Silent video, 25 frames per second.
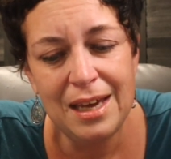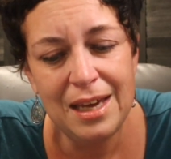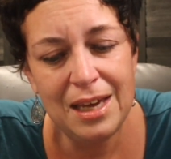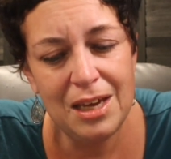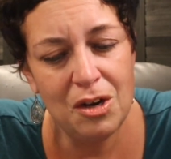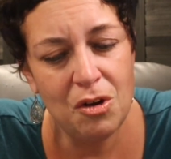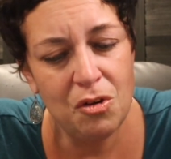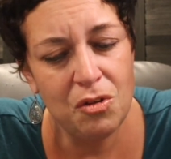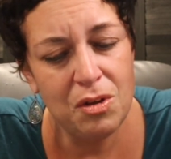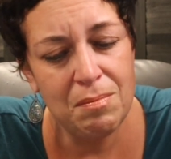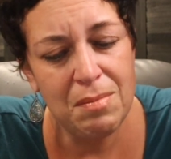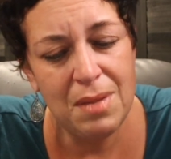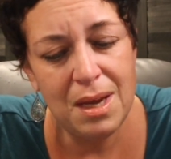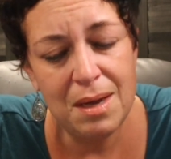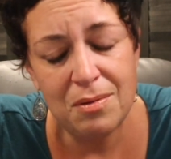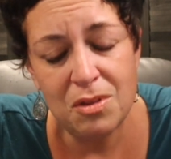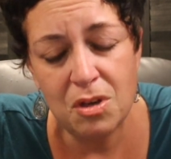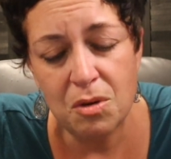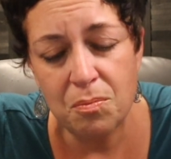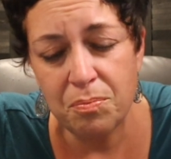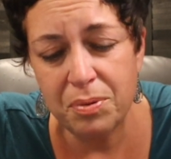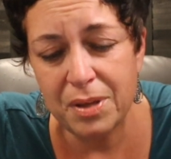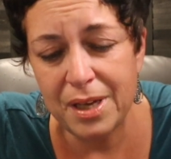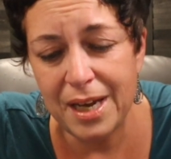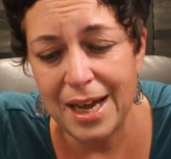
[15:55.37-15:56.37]
You know, they may,
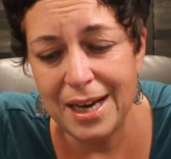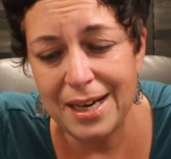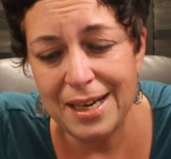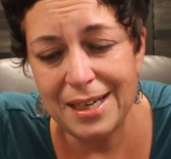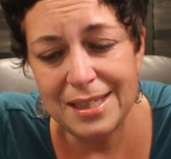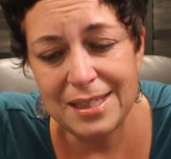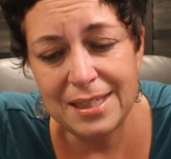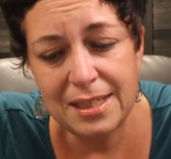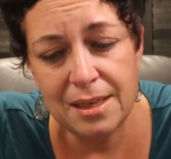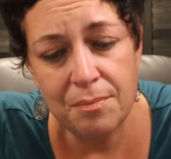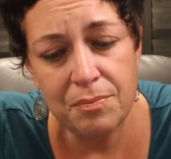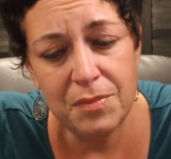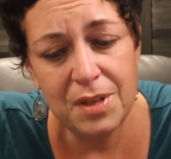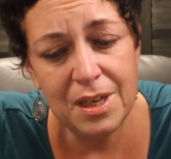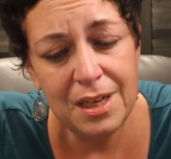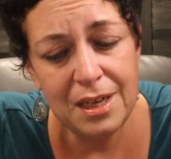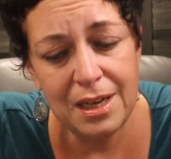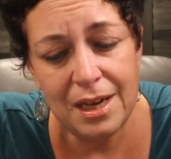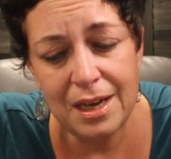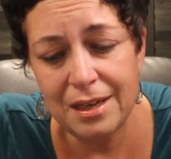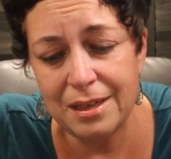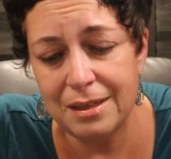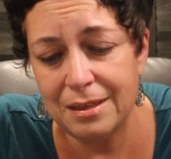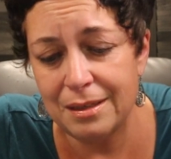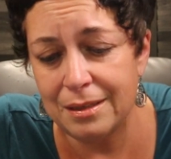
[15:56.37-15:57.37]
they're planning
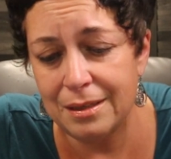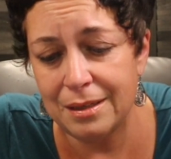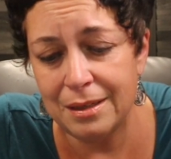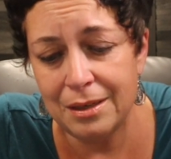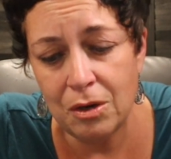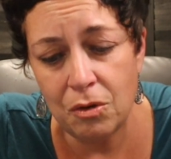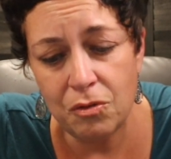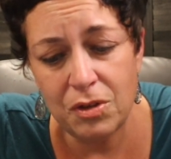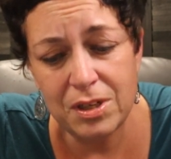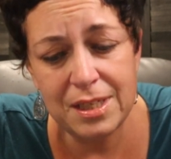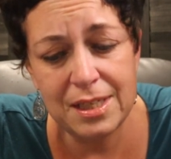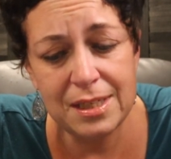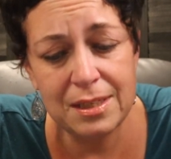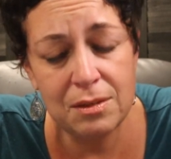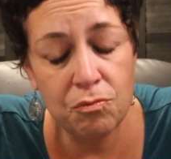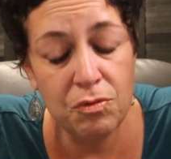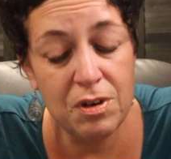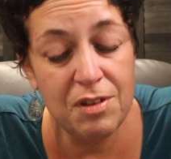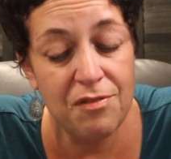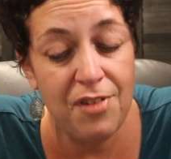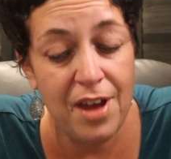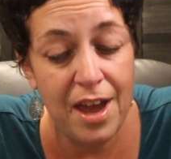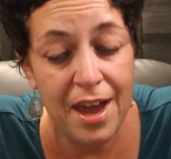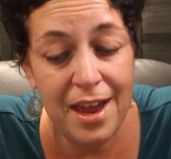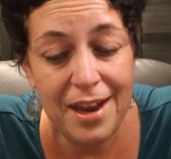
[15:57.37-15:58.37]
something. You know, this is
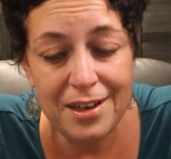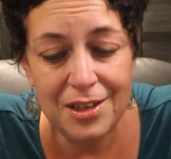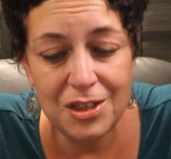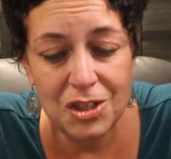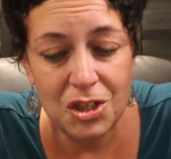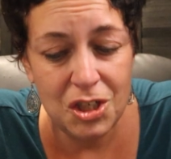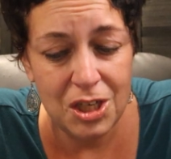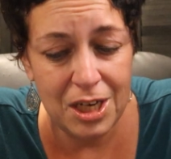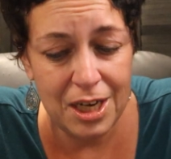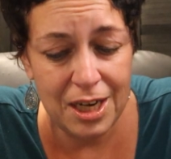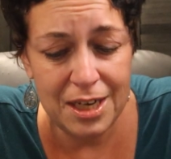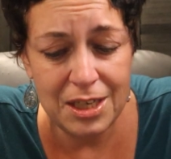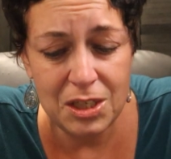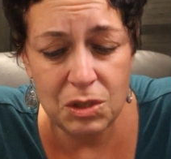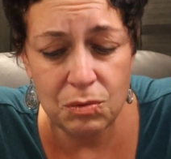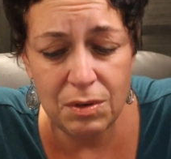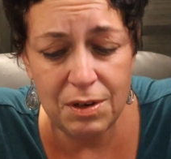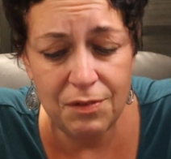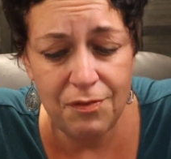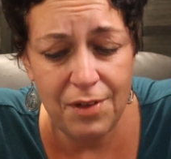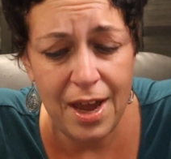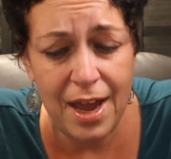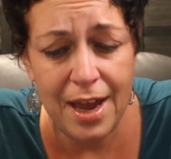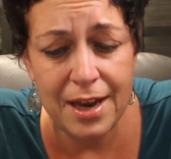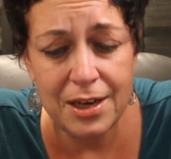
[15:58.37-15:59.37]
revenge. It is
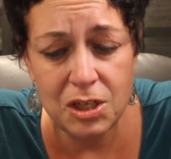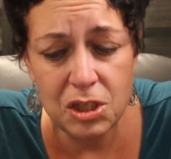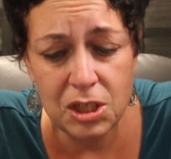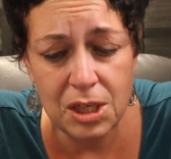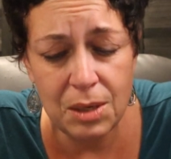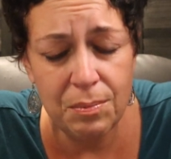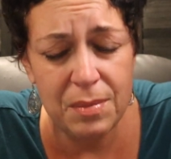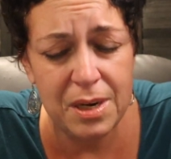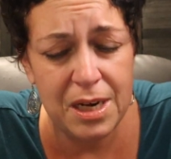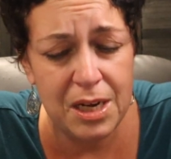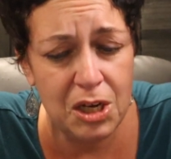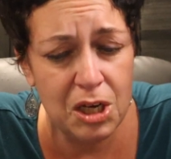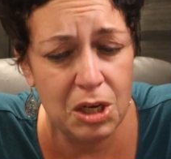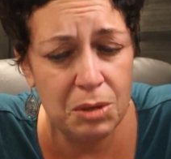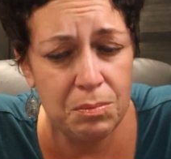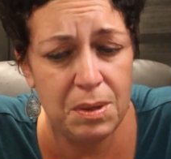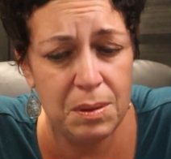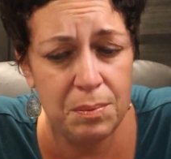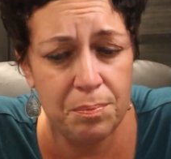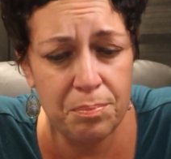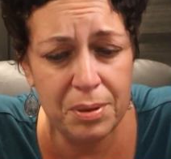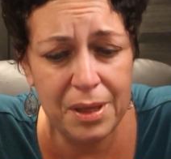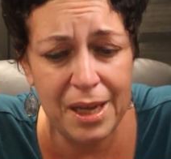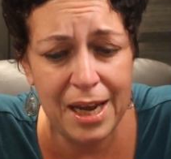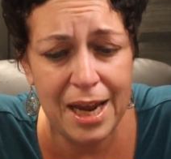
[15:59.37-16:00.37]
revenge. Somebody could
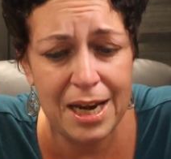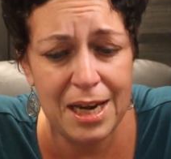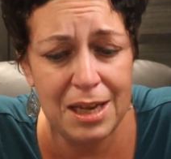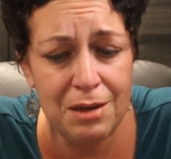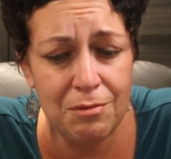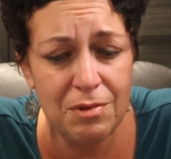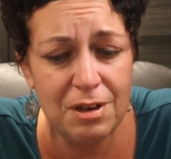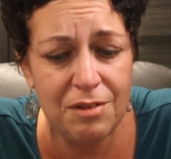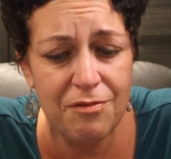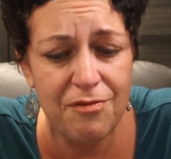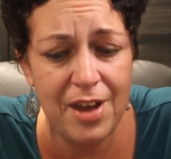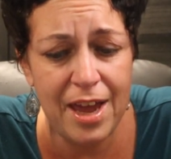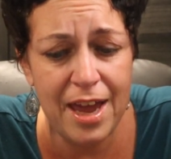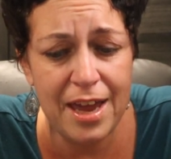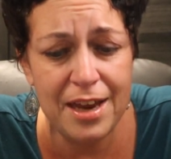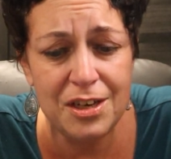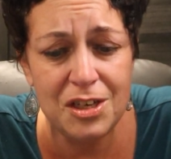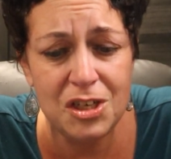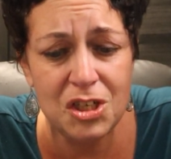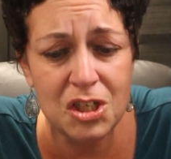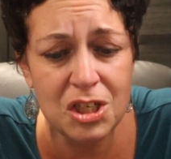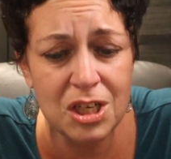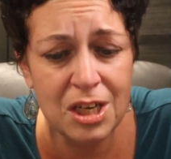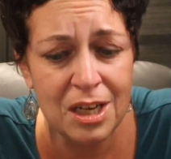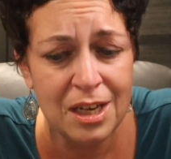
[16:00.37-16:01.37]
be planning
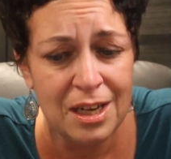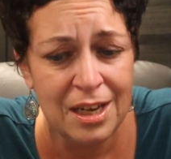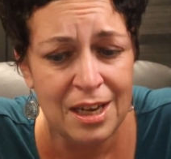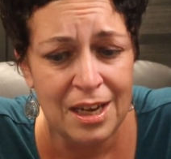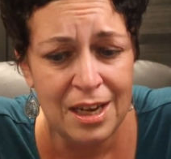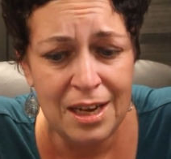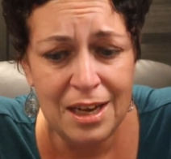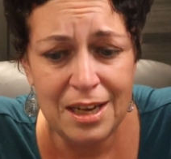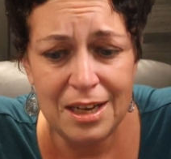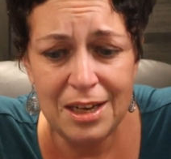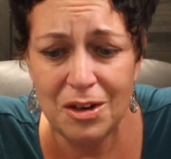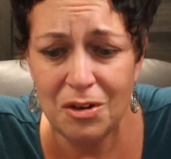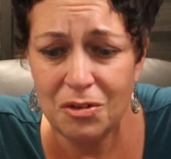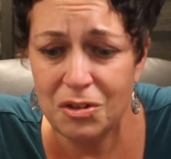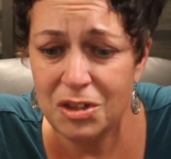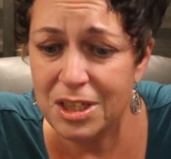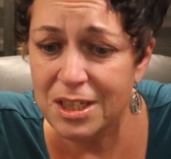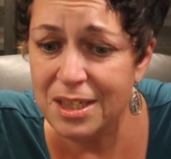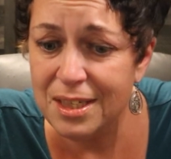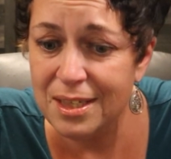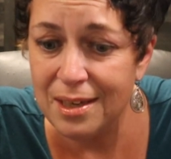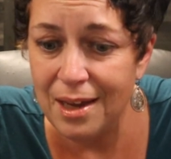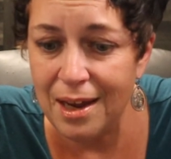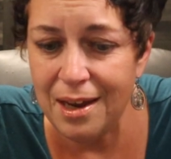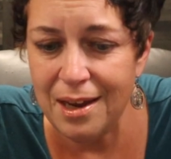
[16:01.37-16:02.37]
revenge you know,
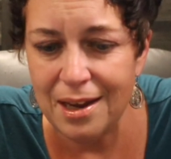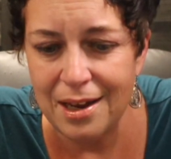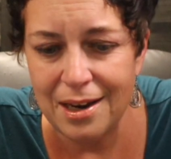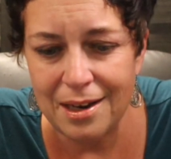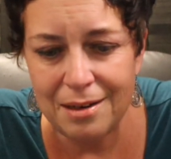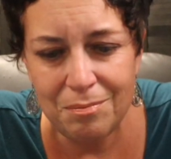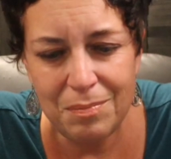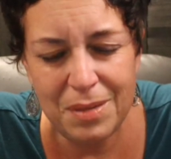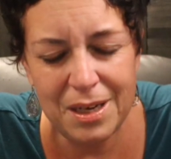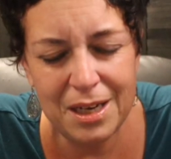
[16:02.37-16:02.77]
just saying